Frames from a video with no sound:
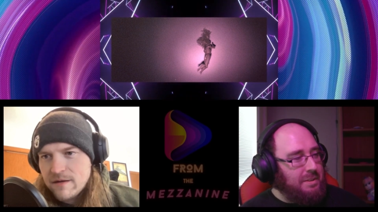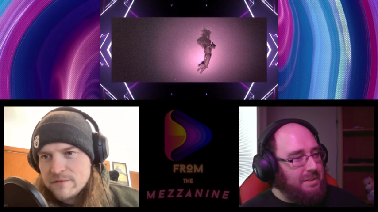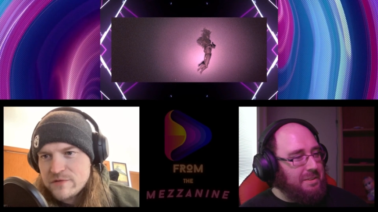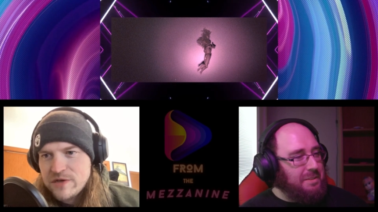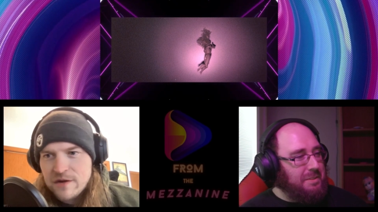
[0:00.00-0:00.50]

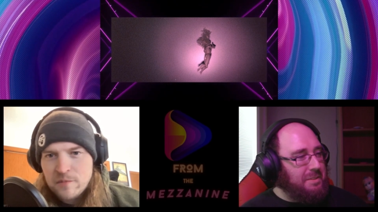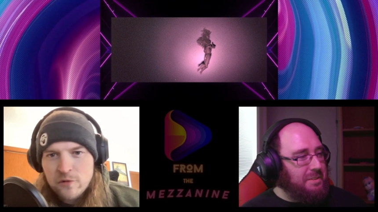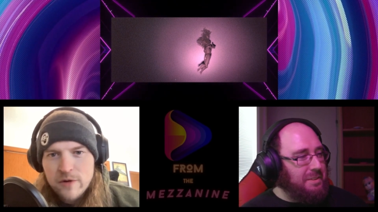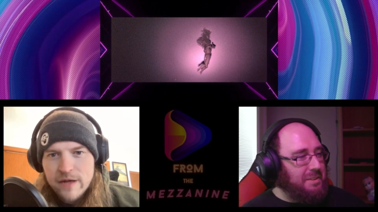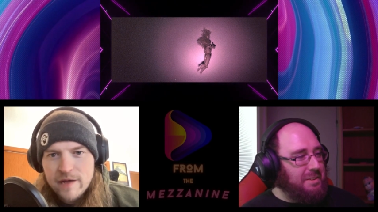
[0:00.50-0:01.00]
Speaker 1: of
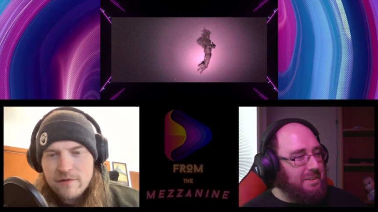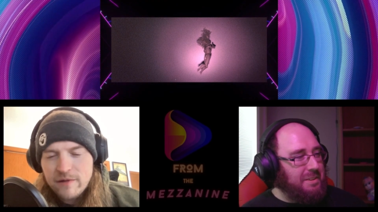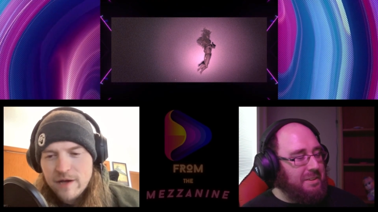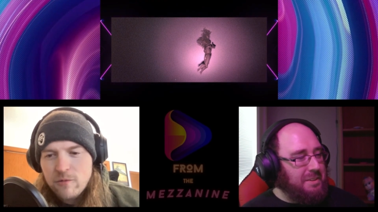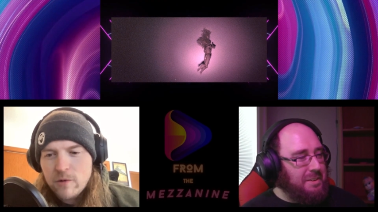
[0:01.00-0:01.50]
Skinamarink?
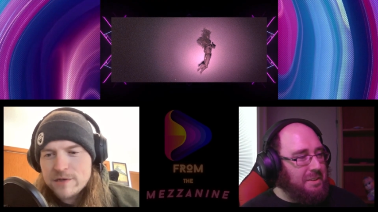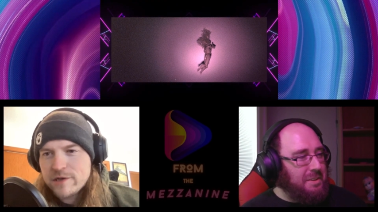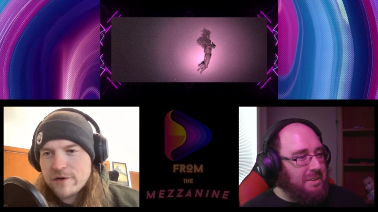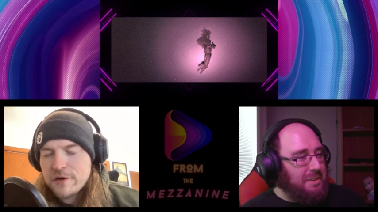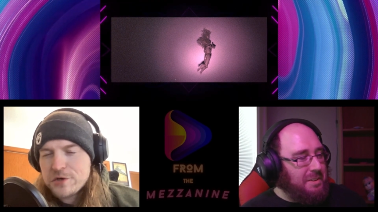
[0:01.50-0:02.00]
Like what is
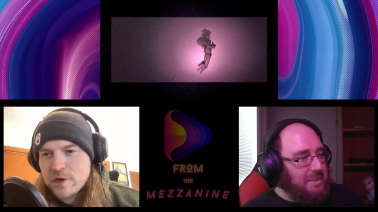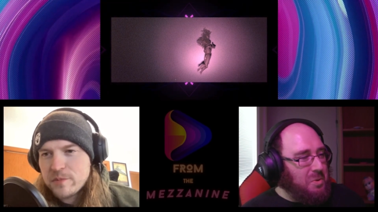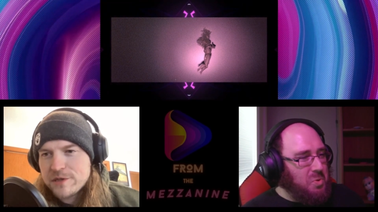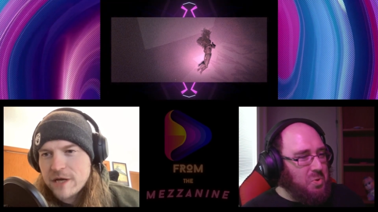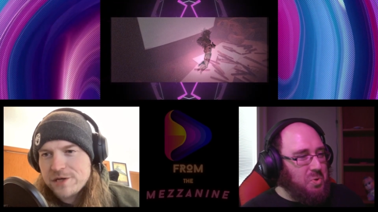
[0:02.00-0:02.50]
your
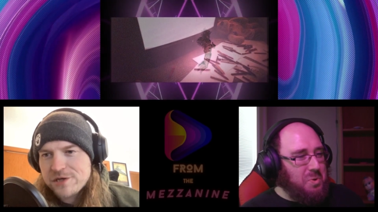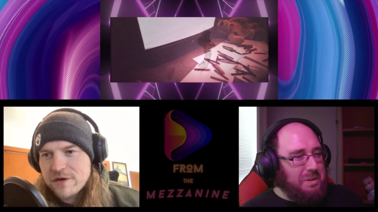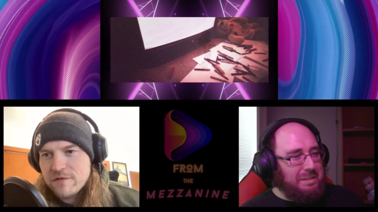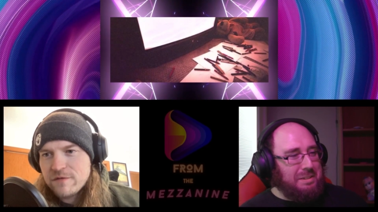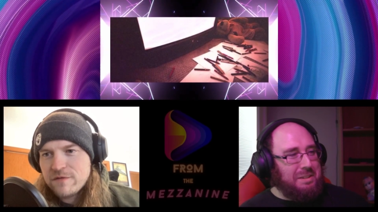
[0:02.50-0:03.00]

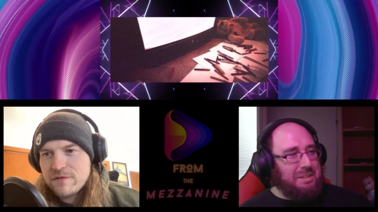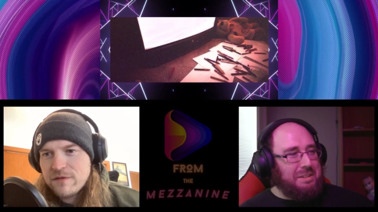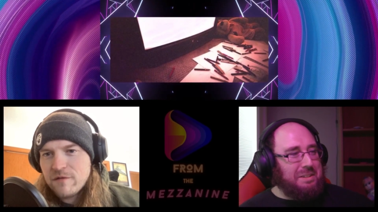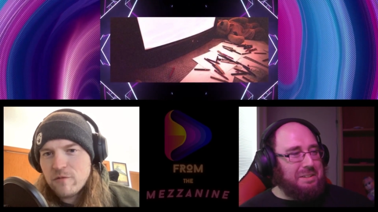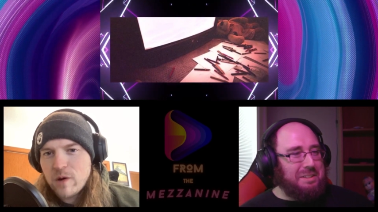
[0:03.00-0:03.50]
interpretation of
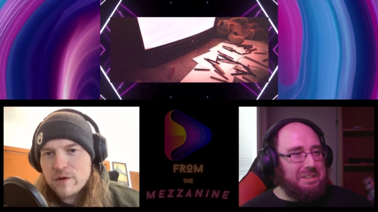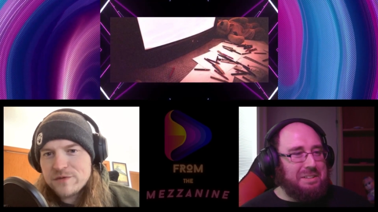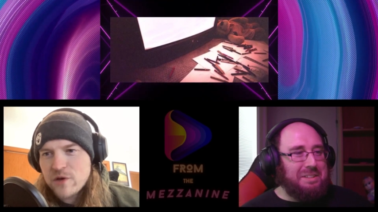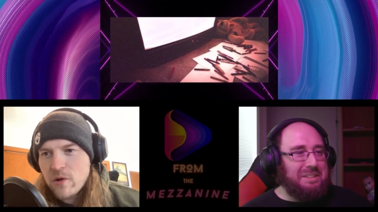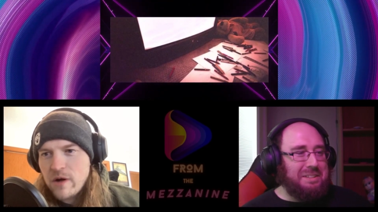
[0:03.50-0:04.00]
of
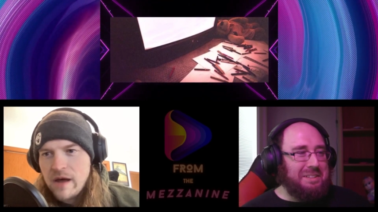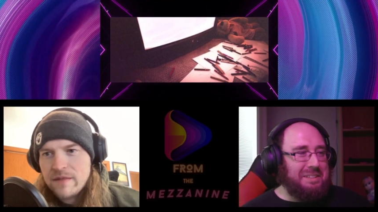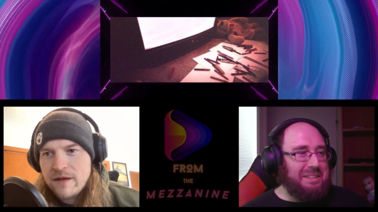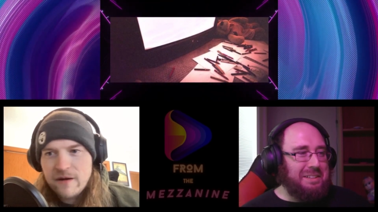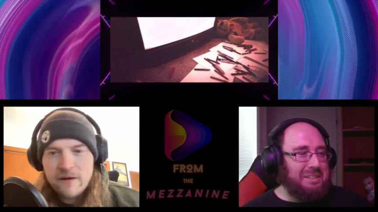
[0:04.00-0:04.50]
what's going
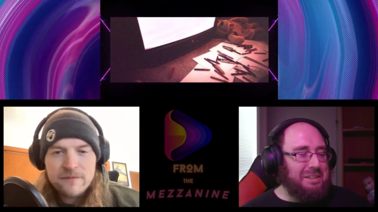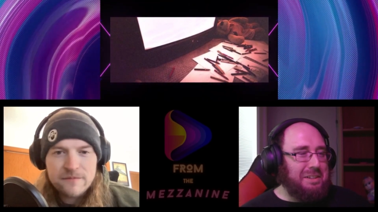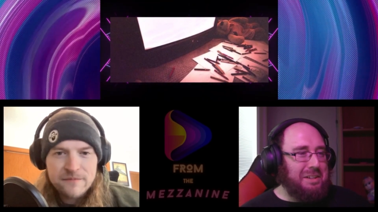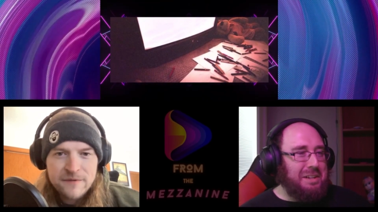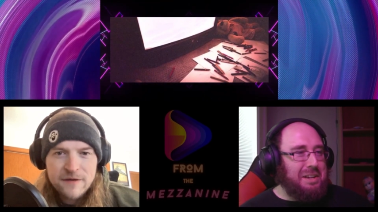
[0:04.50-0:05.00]
on there?
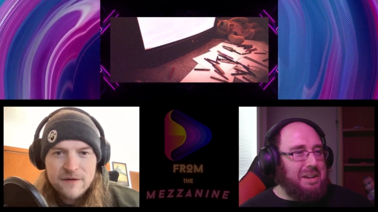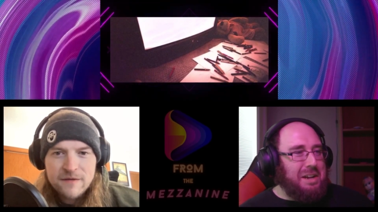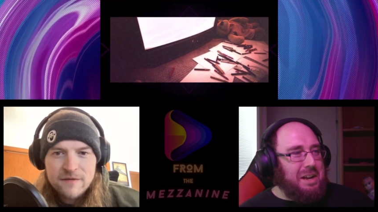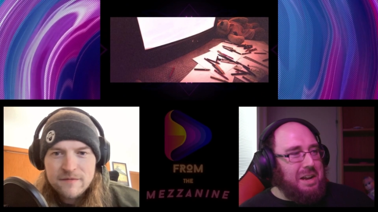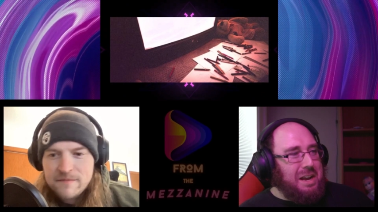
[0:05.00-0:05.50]

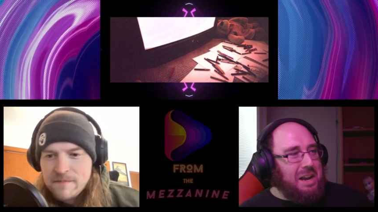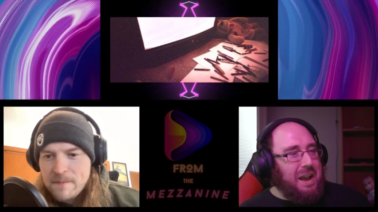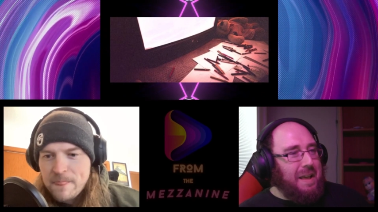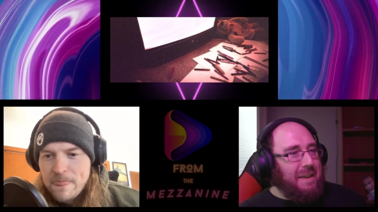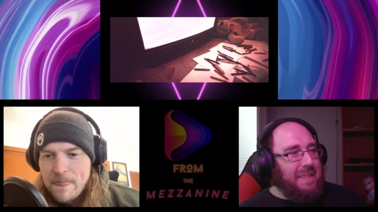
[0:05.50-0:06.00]

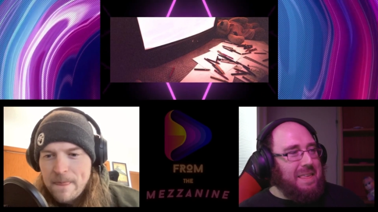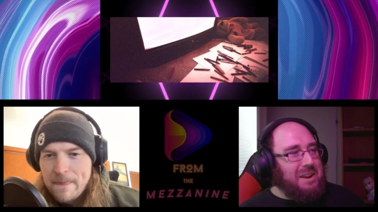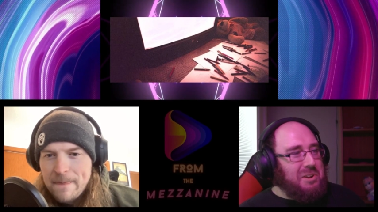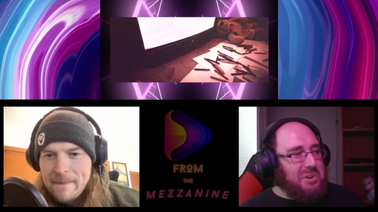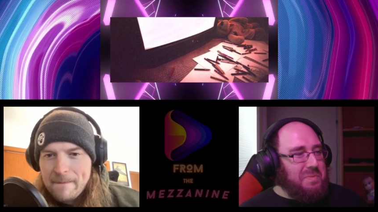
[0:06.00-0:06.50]
Speaker 2: You
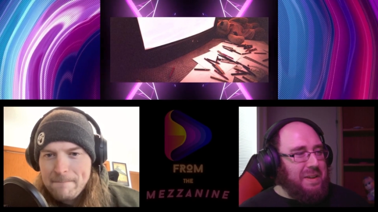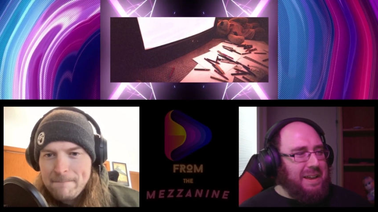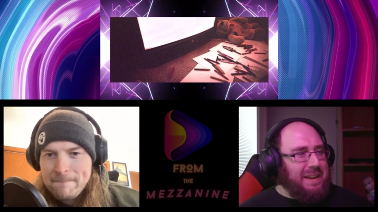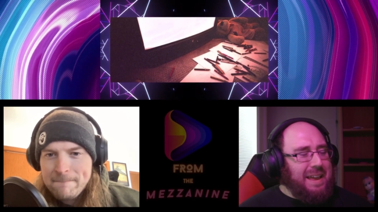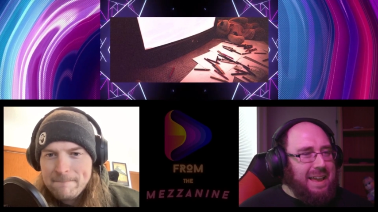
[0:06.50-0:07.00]
know,
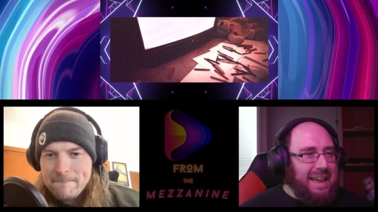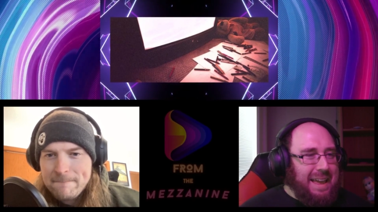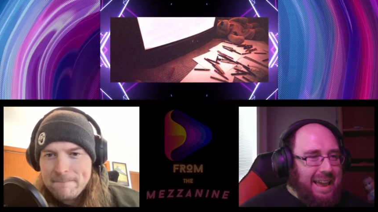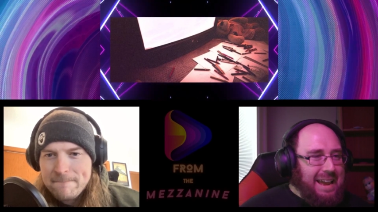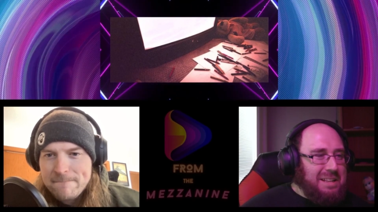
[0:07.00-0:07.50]

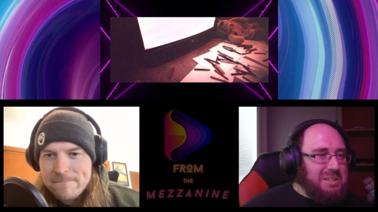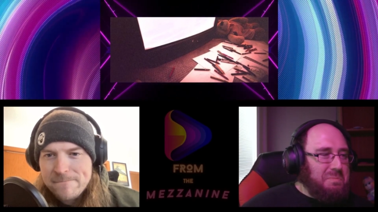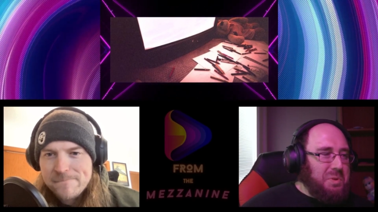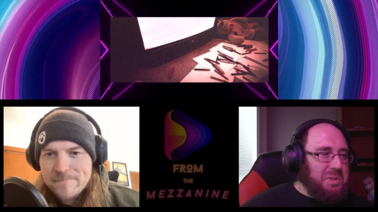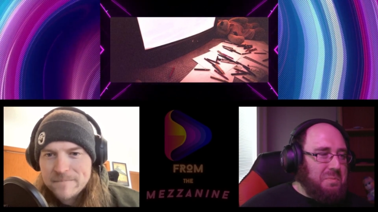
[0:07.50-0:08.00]
at its
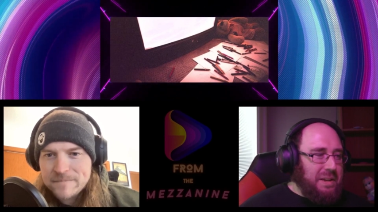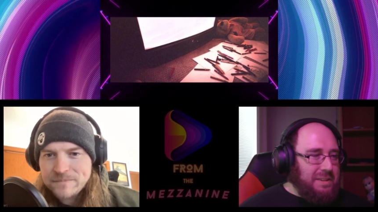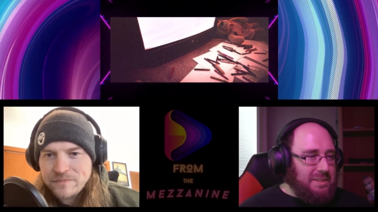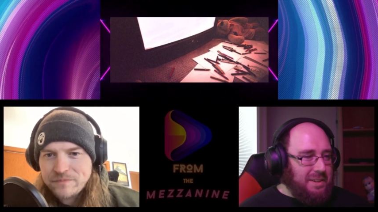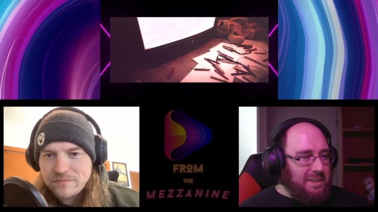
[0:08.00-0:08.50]
most
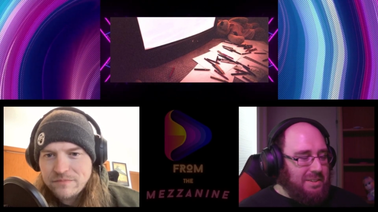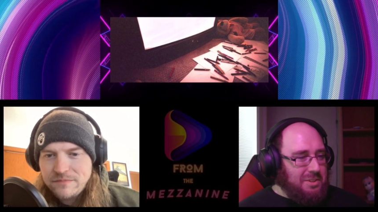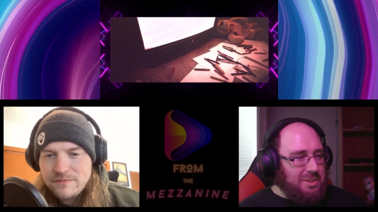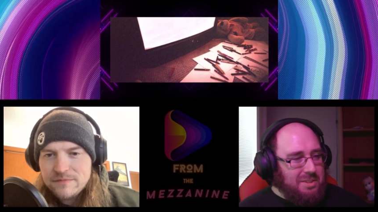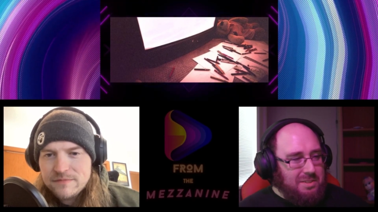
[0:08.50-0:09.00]
basic, it's
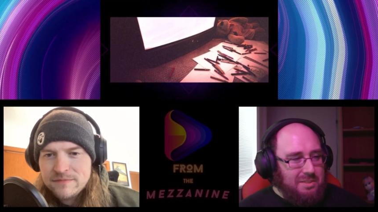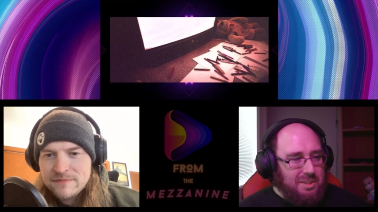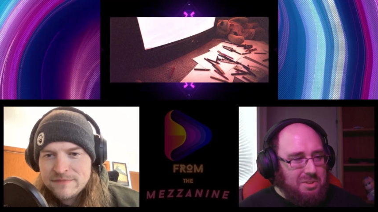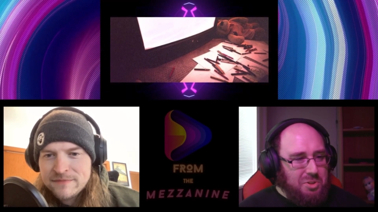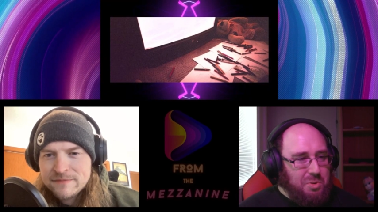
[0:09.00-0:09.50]
just these
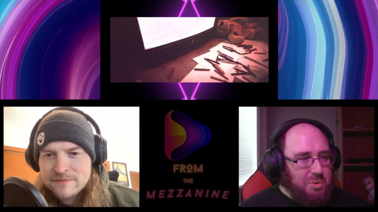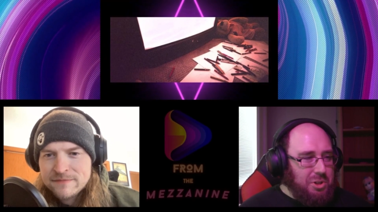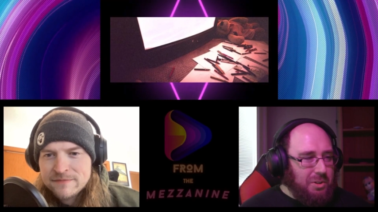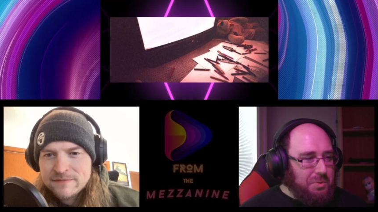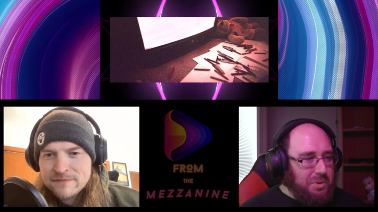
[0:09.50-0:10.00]
two
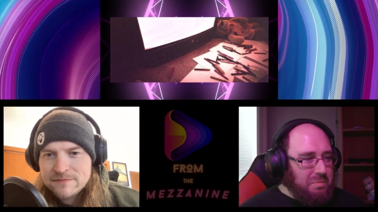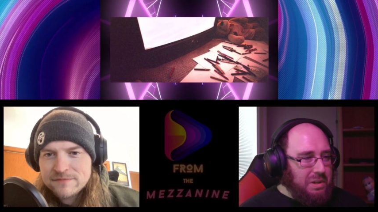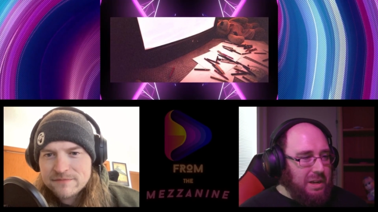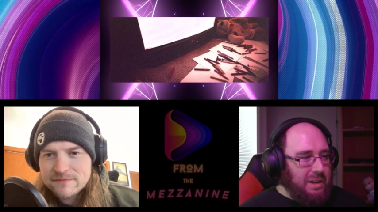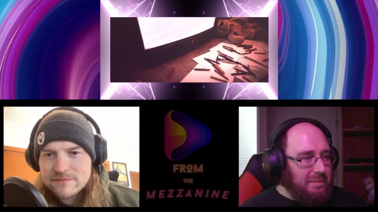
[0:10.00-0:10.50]
children
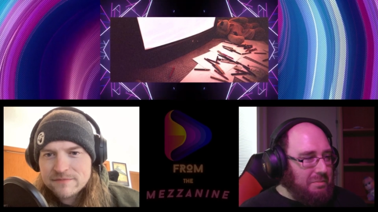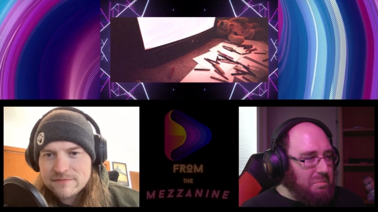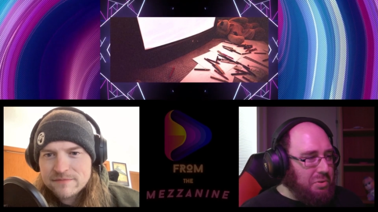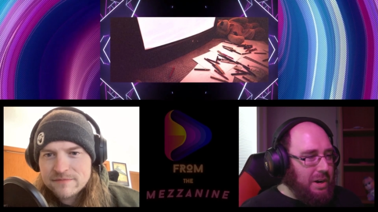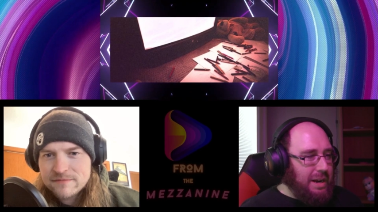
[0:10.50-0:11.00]
being
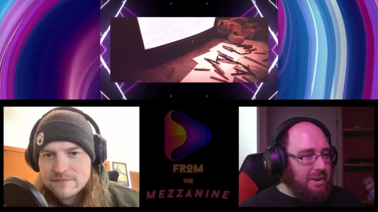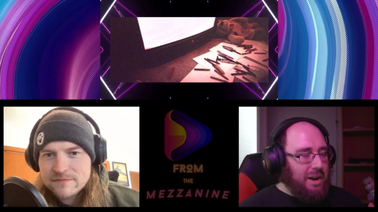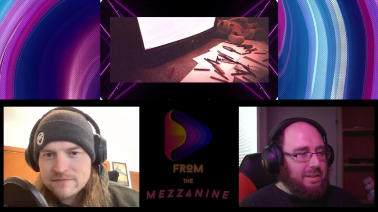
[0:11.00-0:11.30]
preyed on